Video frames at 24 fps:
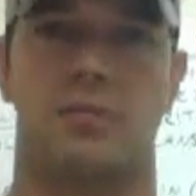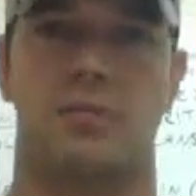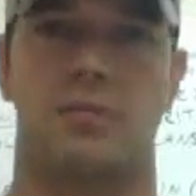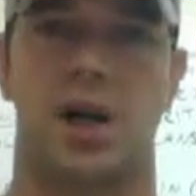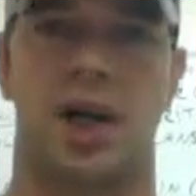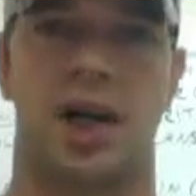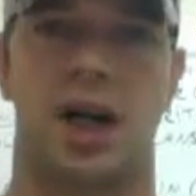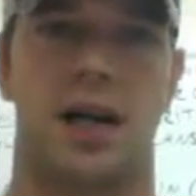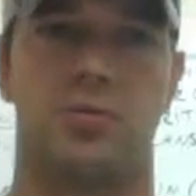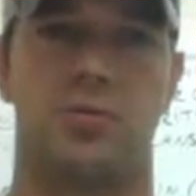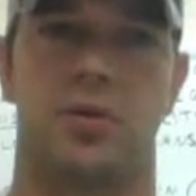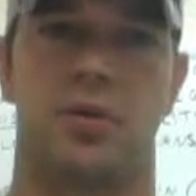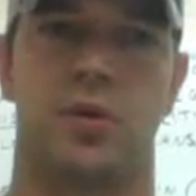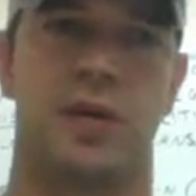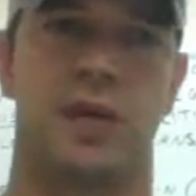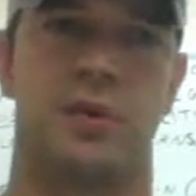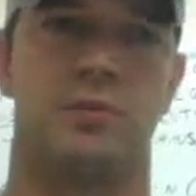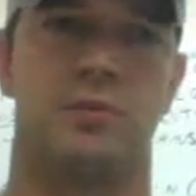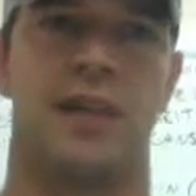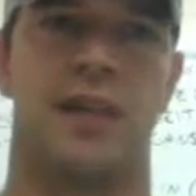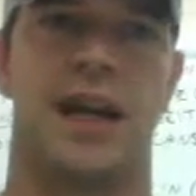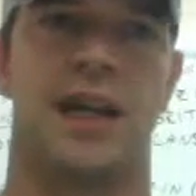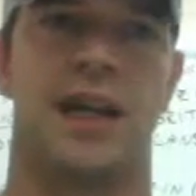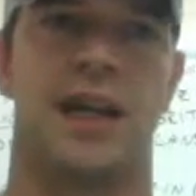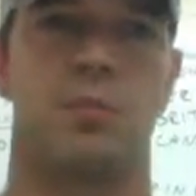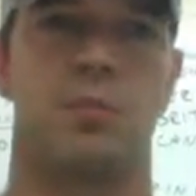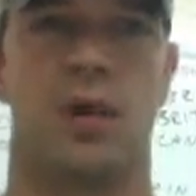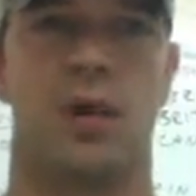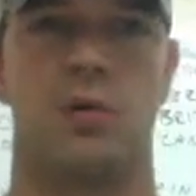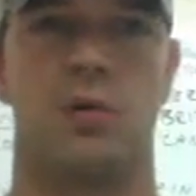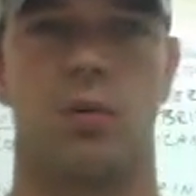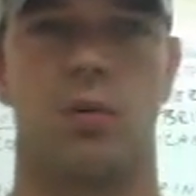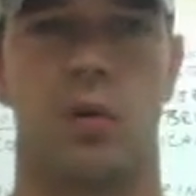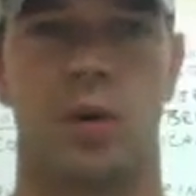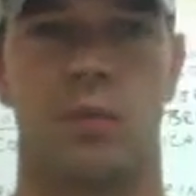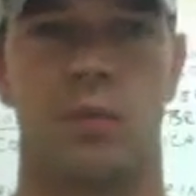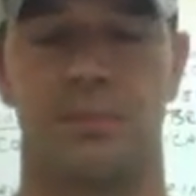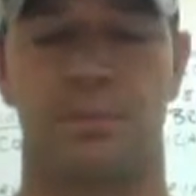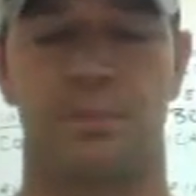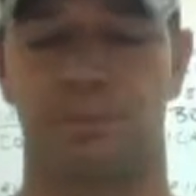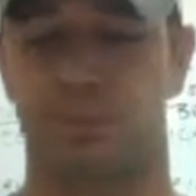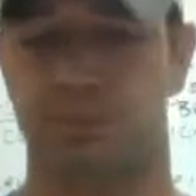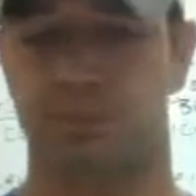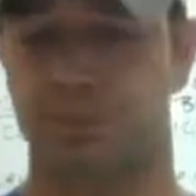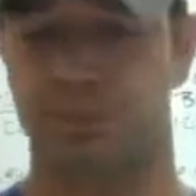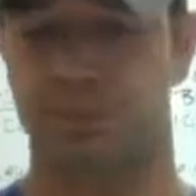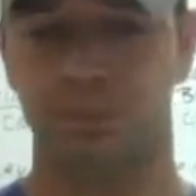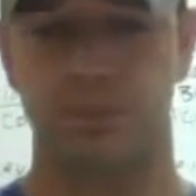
God put man above woman.